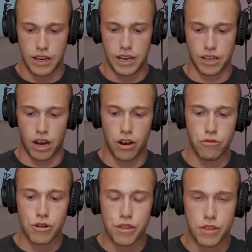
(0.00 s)
is
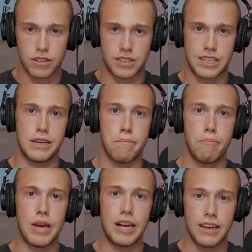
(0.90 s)
$113
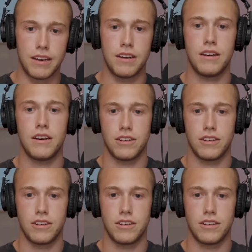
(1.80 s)
million.